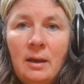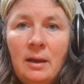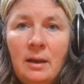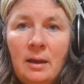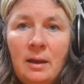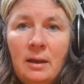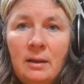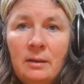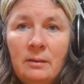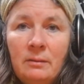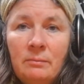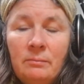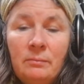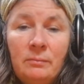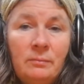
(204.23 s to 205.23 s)

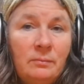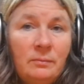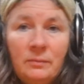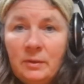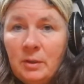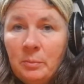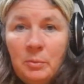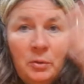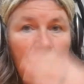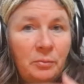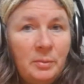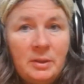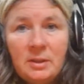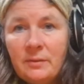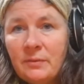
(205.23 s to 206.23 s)
the
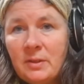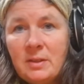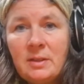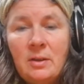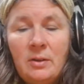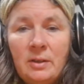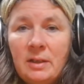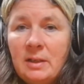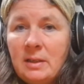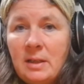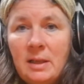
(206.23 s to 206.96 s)
movement of the sun.